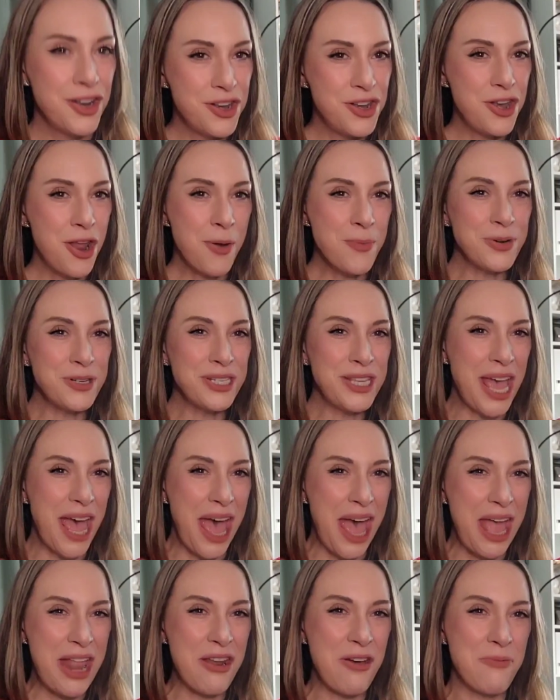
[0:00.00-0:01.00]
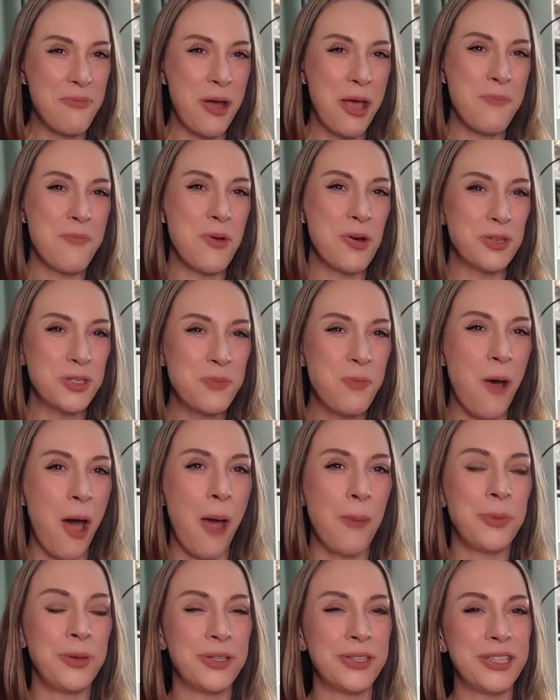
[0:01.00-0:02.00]
Number 10 on my most
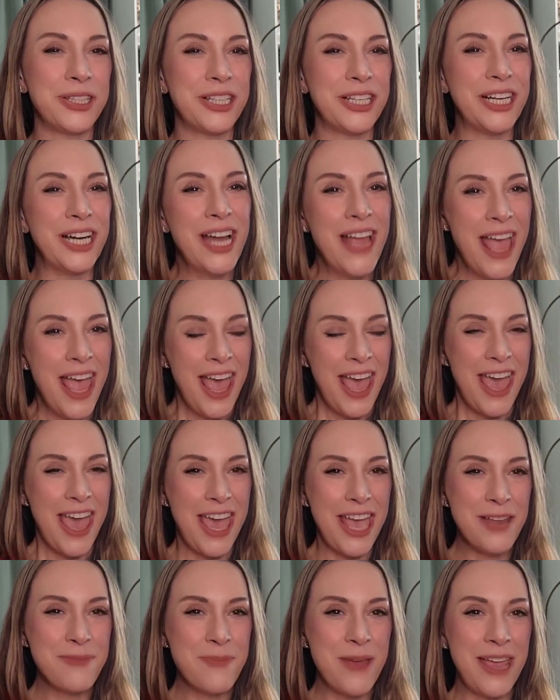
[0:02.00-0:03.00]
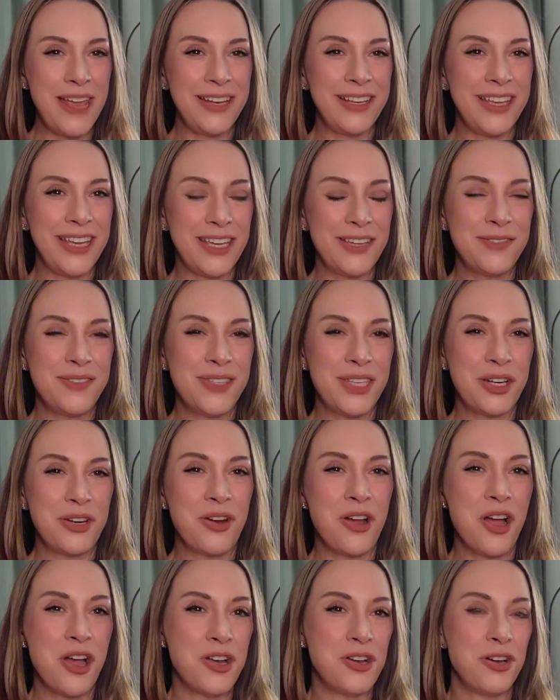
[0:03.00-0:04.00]
popular handmade gifts that
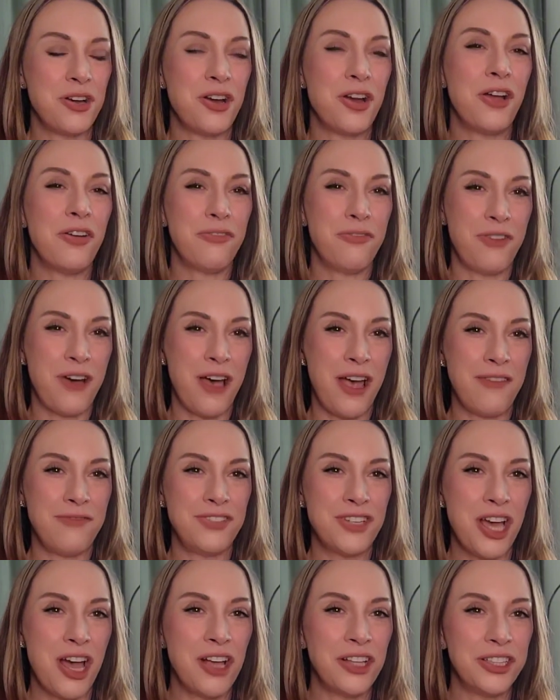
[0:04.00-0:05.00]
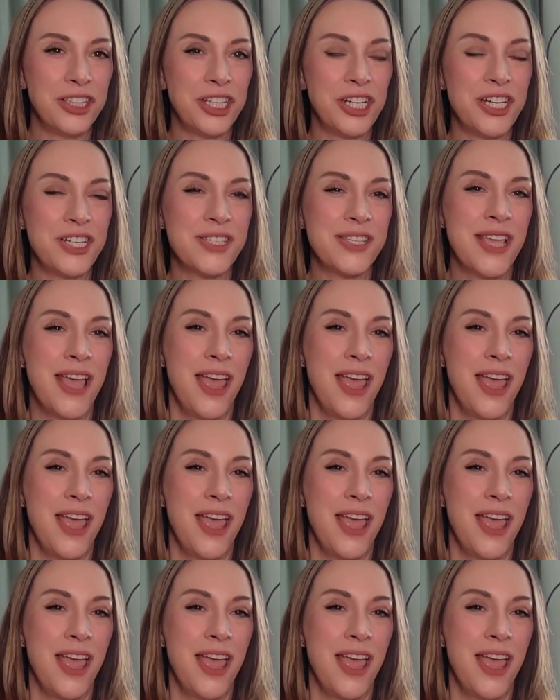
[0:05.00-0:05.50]
are under $5